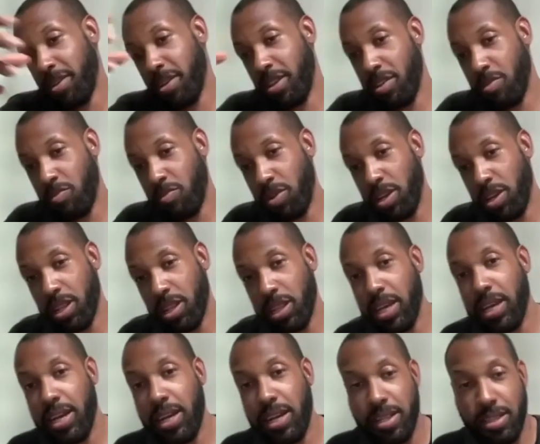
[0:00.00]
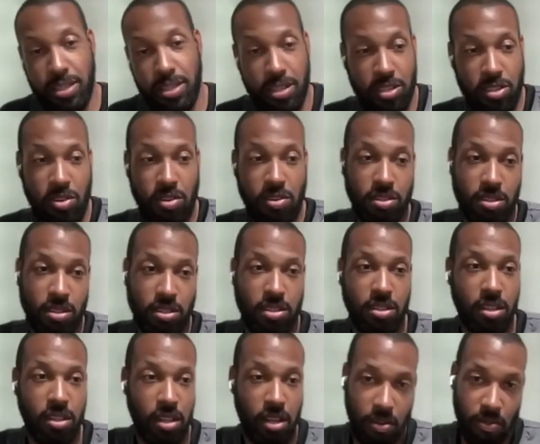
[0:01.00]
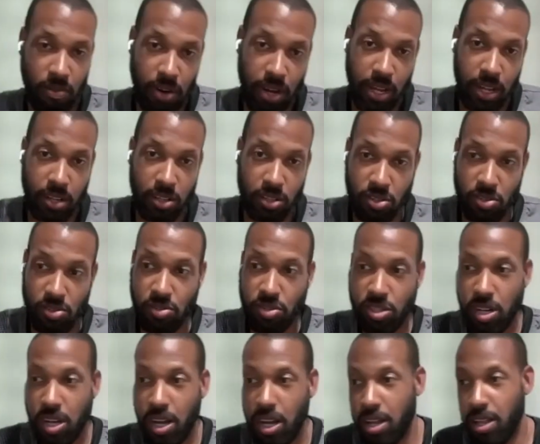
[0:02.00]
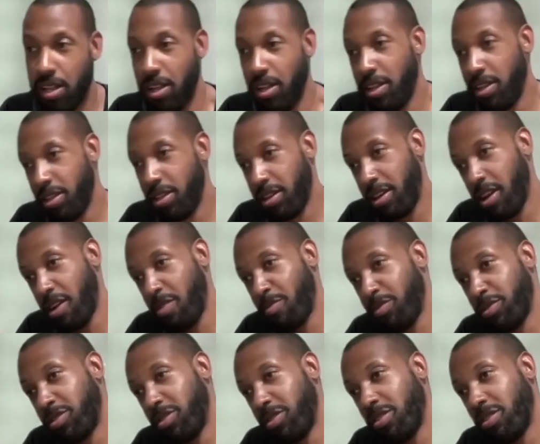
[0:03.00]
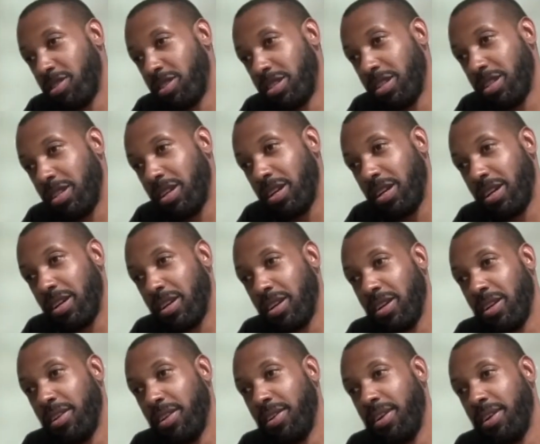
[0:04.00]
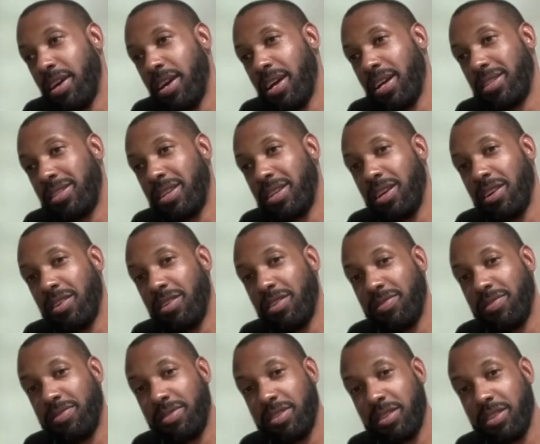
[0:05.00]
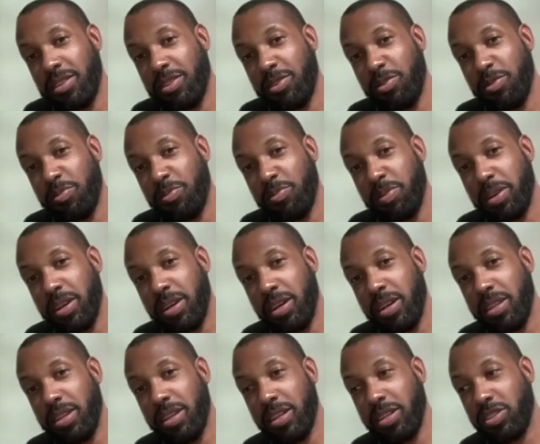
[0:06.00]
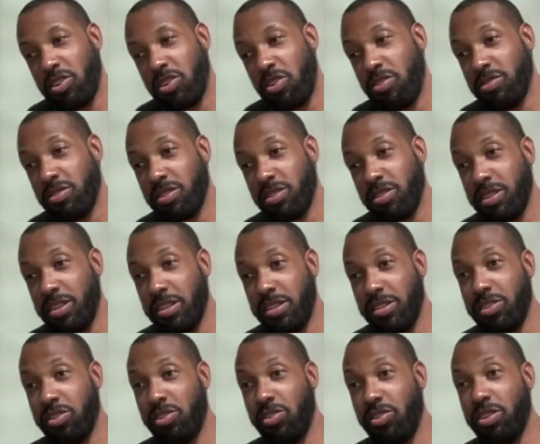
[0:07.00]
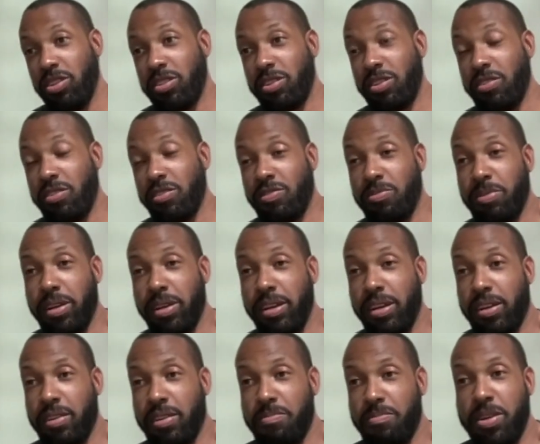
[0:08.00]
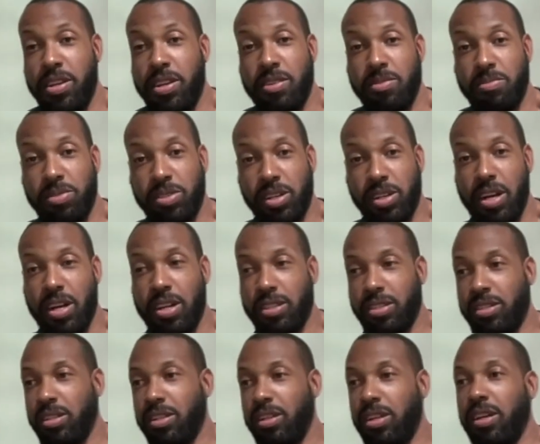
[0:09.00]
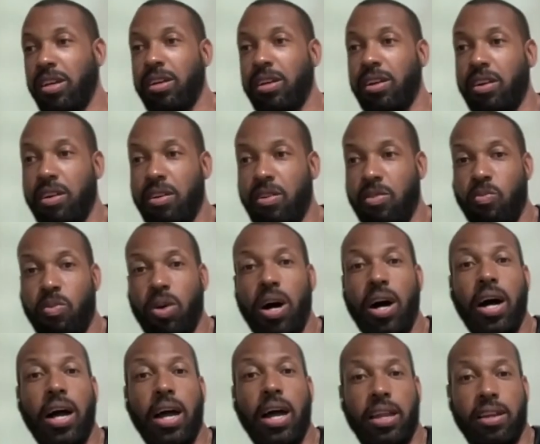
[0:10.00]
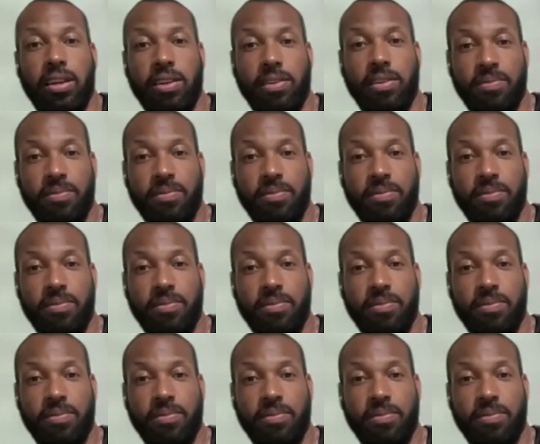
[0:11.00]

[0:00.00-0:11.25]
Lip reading: And then when it lands and it turns into like a raking two shot, the camera starts to like exhale a little bit. And then it slowly turns from like a medium shot to like a wide.